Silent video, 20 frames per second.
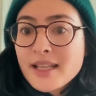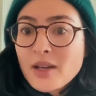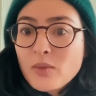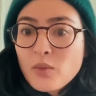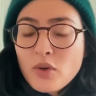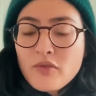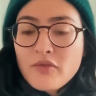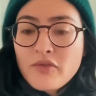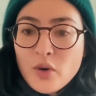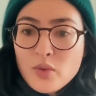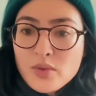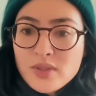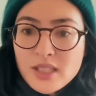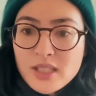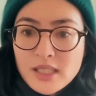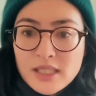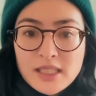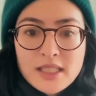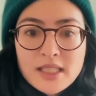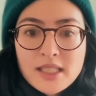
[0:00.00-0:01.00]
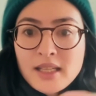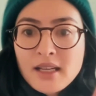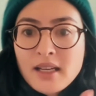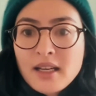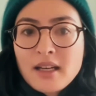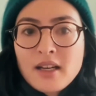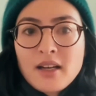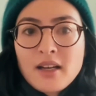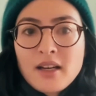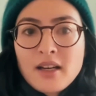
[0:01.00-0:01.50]
that were voted
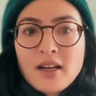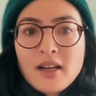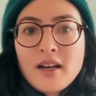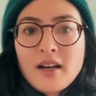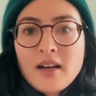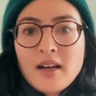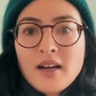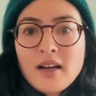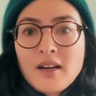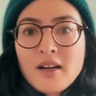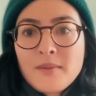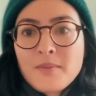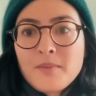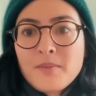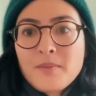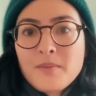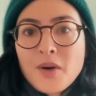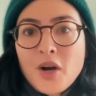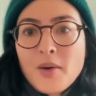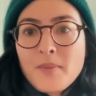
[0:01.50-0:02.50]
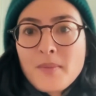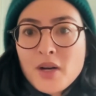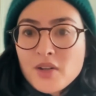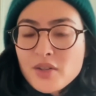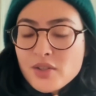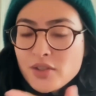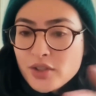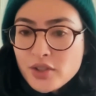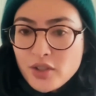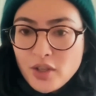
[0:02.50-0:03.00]

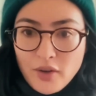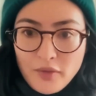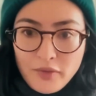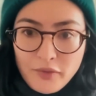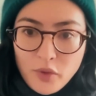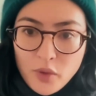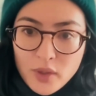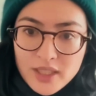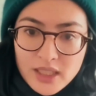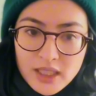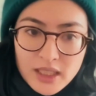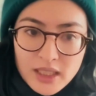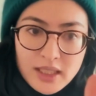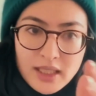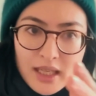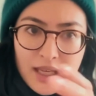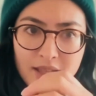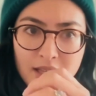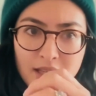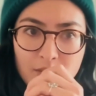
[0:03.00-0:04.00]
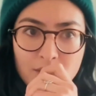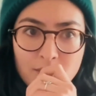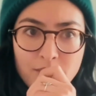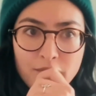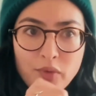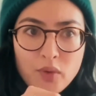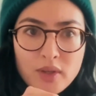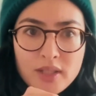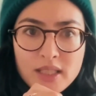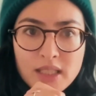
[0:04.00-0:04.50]
amongst 40, I think it was
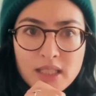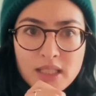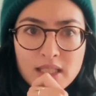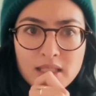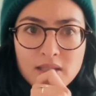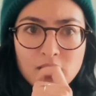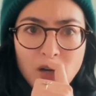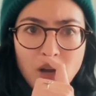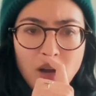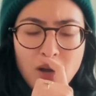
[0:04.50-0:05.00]
40